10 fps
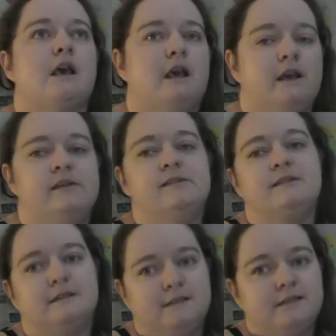
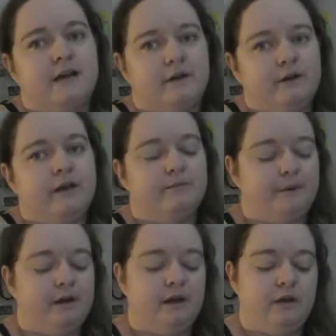is astounding.
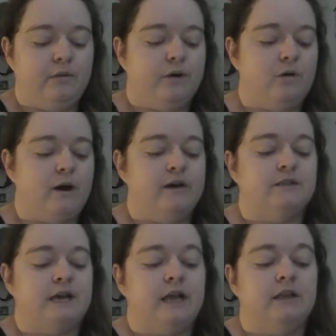It
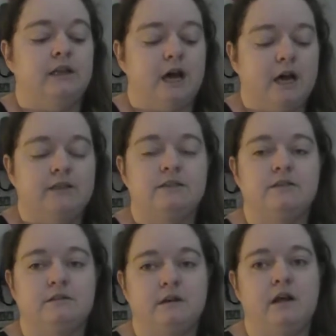requires a
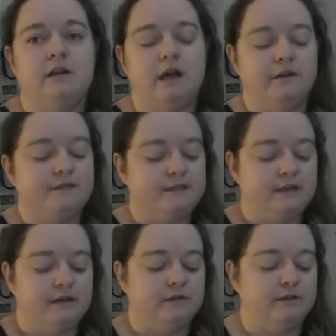lot of
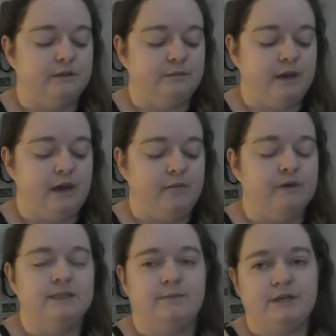skill to be able,
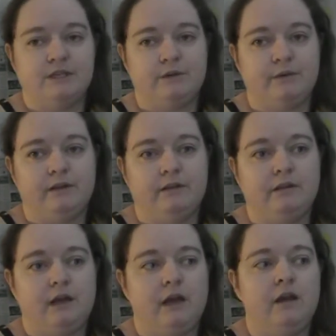especially with
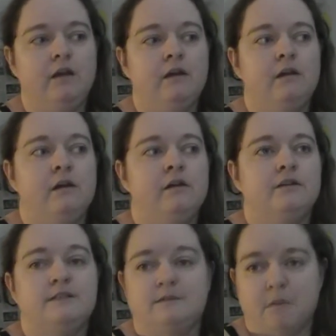the
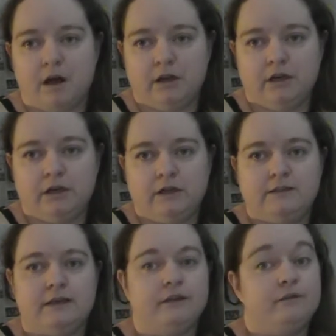smaller
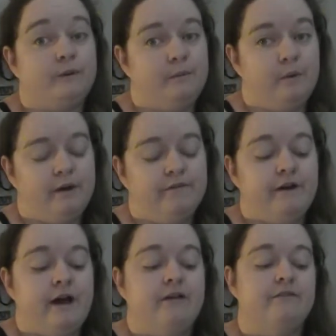hooks like the
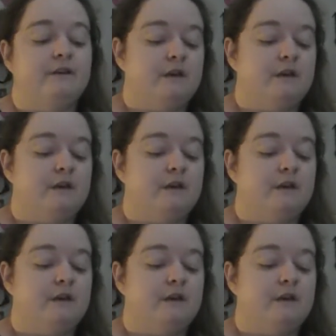3.5.